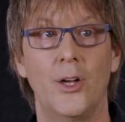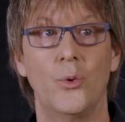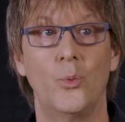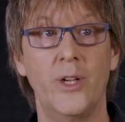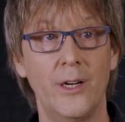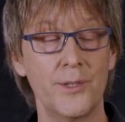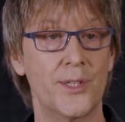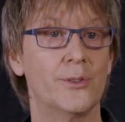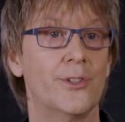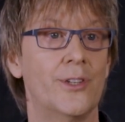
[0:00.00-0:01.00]
We
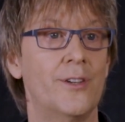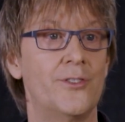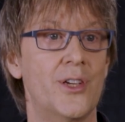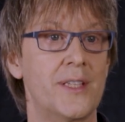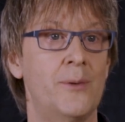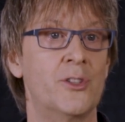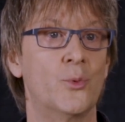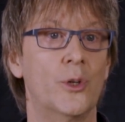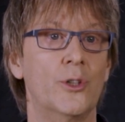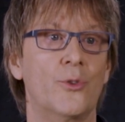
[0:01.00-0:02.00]
also learned just how much
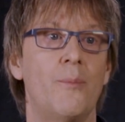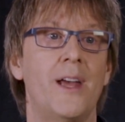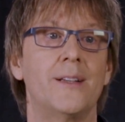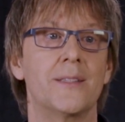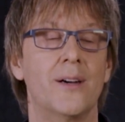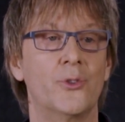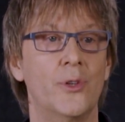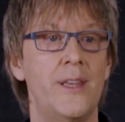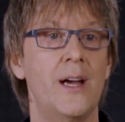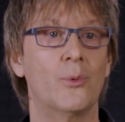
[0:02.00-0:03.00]
work remains after
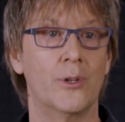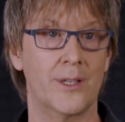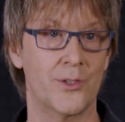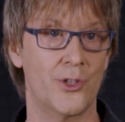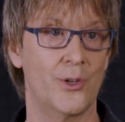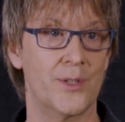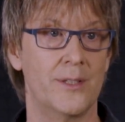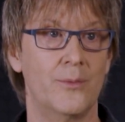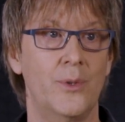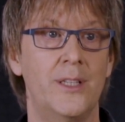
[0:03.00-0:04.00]
a network is chosen.
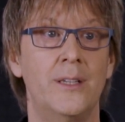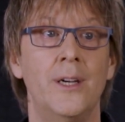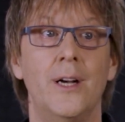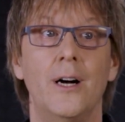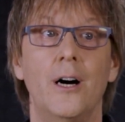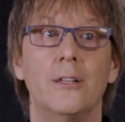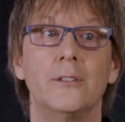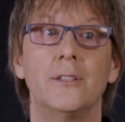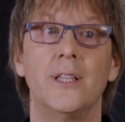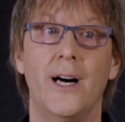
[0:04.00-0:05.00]
We did a
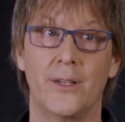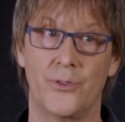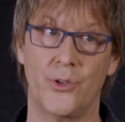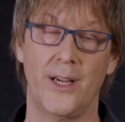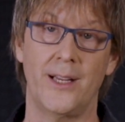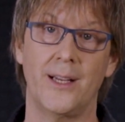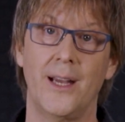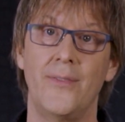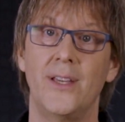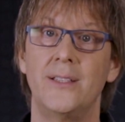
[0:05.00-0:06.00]
lot of training
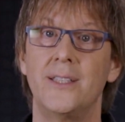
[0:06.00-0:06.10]
and then